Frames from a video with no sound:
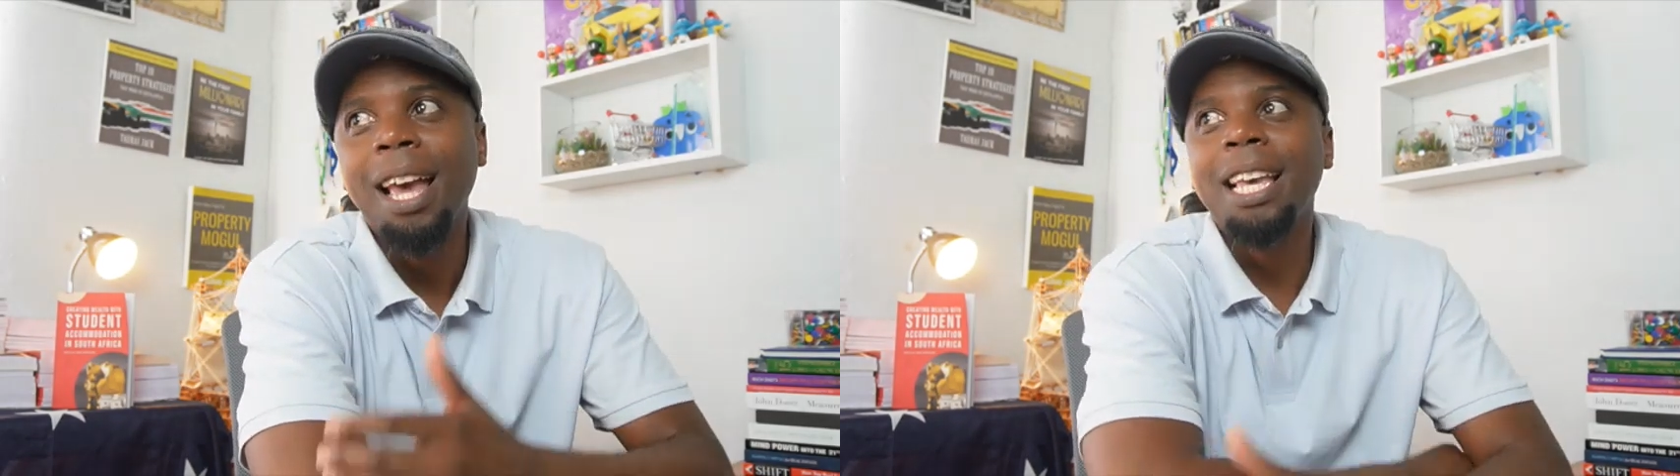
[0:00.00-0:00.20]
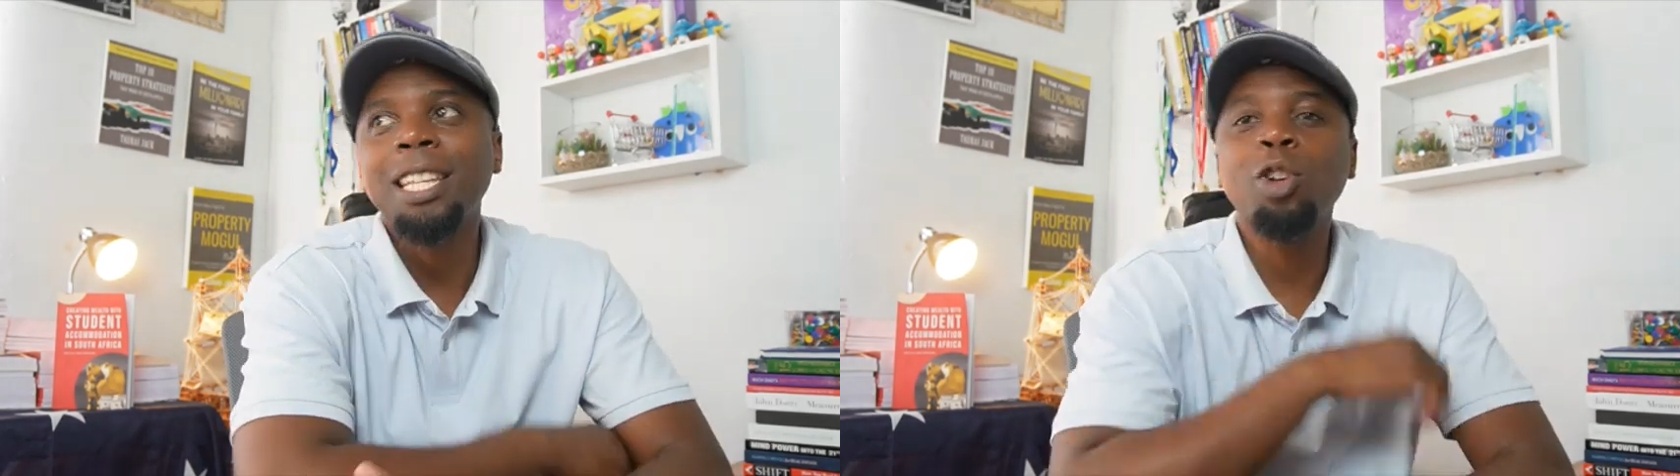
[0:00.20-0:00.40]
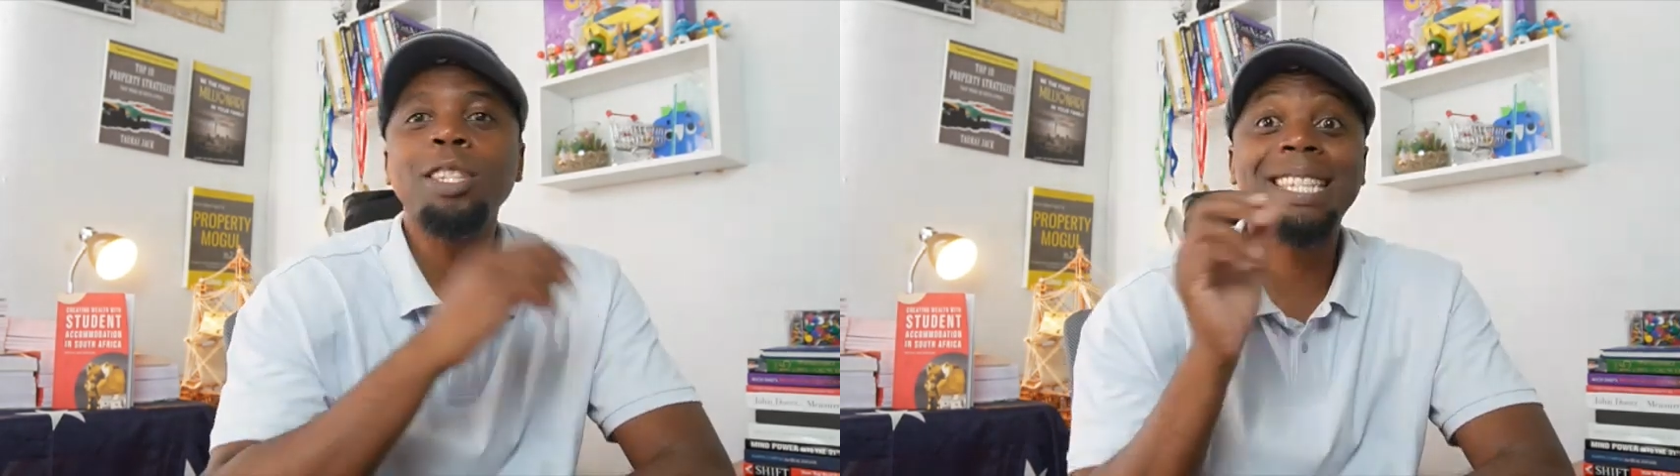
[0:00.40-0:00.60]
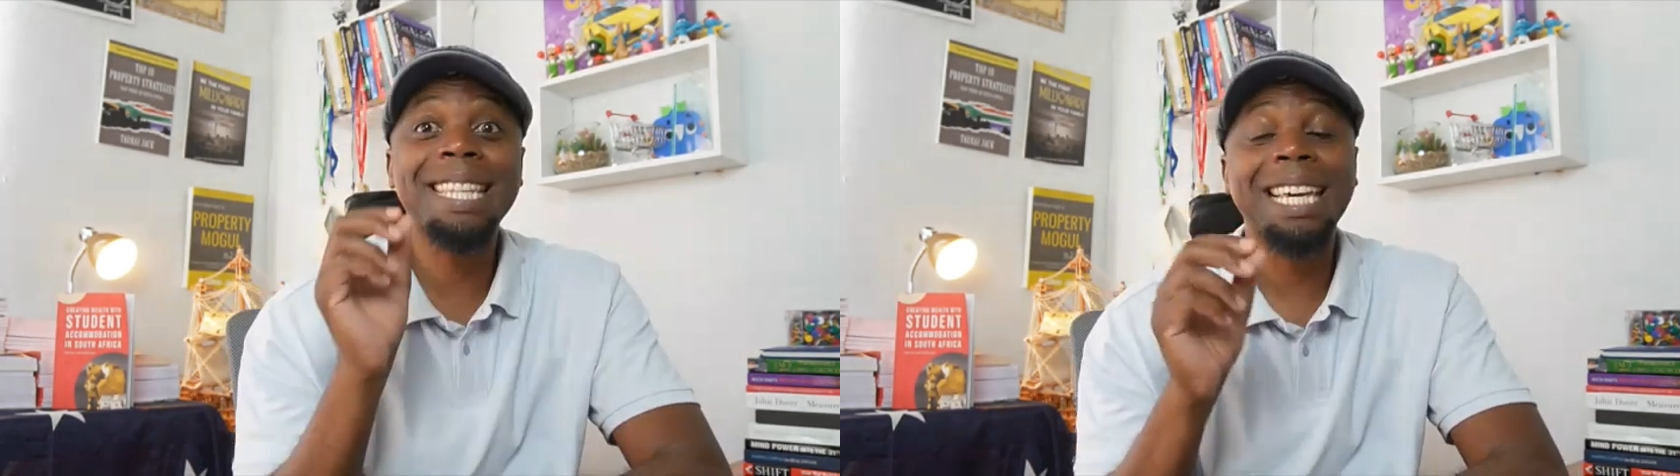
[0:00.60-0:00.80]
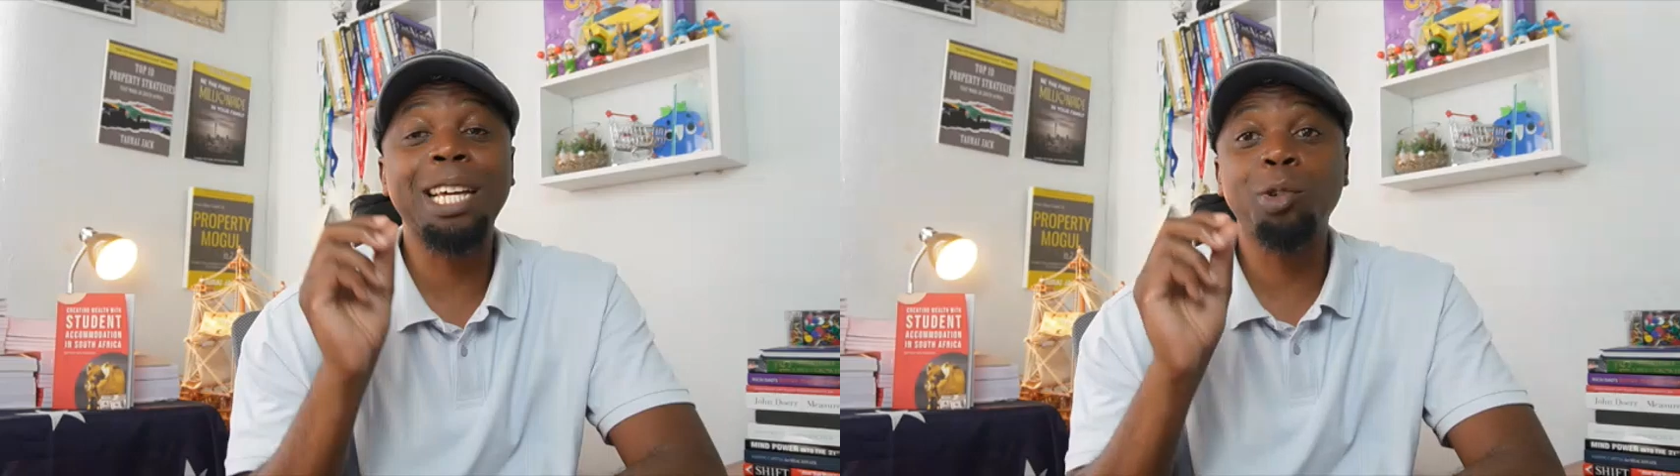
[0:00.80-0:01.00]
He's not
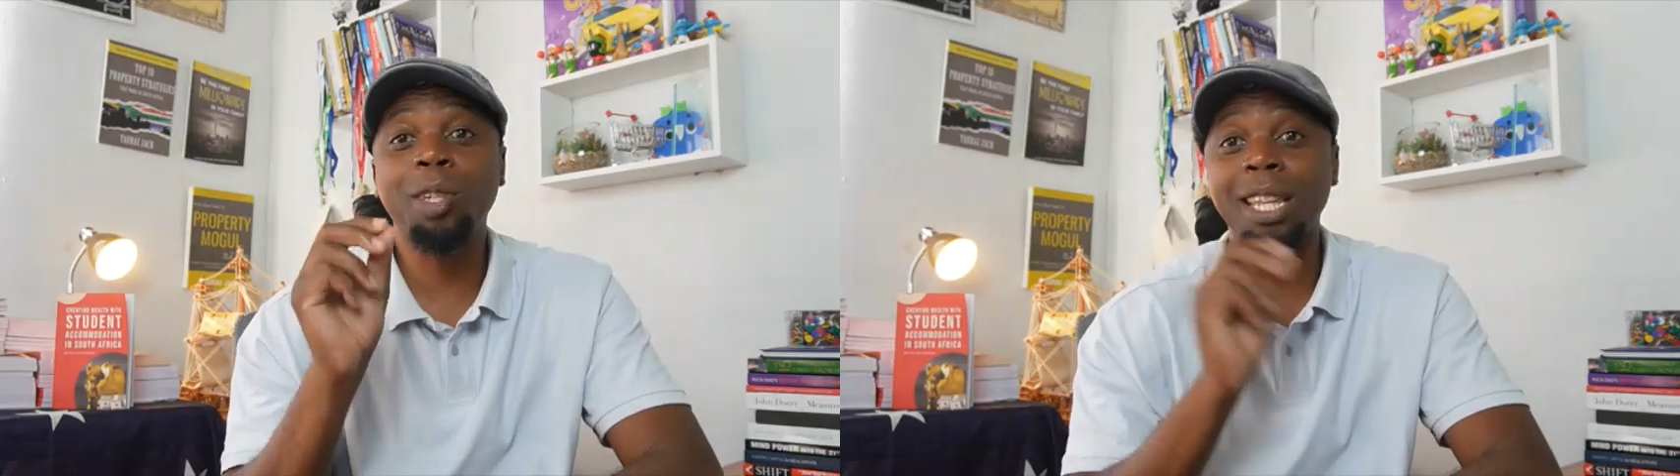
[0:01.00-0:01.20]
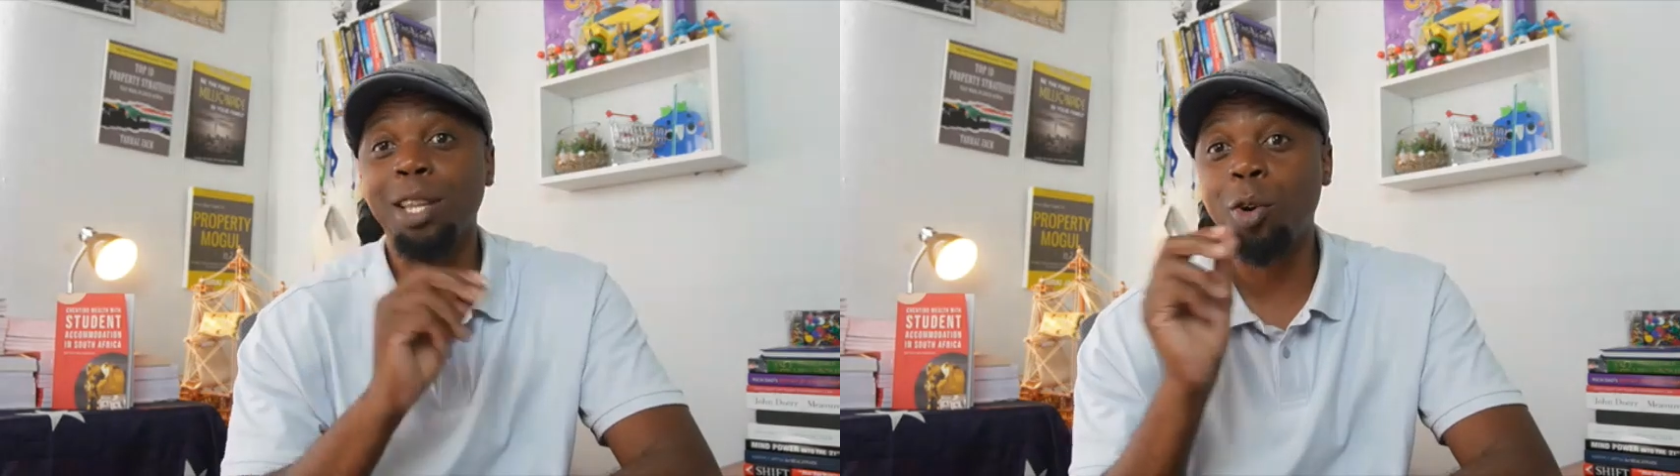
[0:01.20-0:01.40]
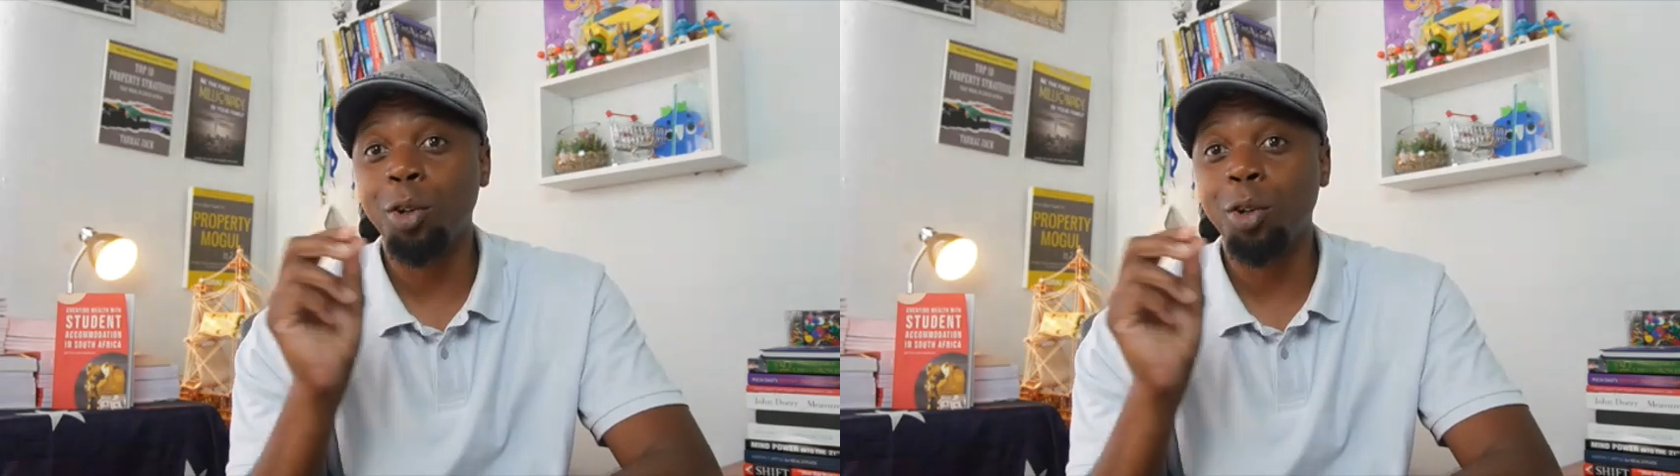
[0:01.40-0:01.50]
skilled in the